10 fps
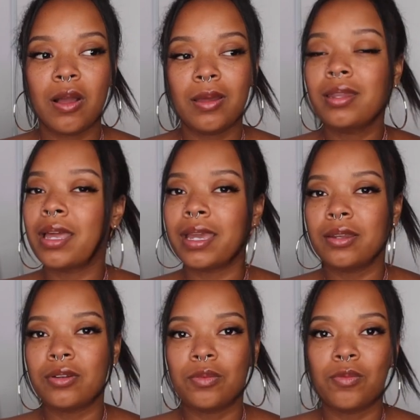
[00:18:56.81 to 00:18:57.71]

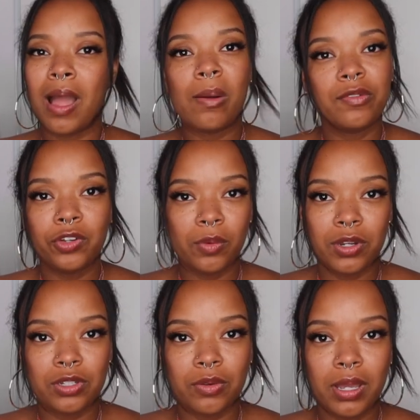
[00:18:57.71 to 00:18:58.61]
online or however you want
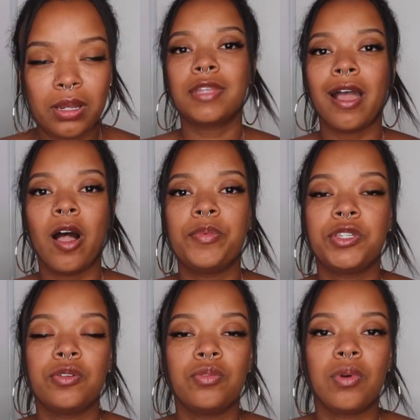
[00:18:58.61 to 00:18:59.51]
to do it that
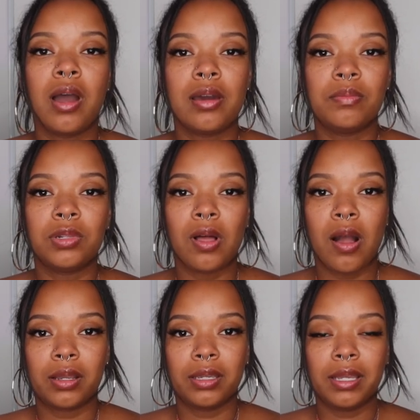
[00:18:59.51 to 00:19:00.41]
helps you unblock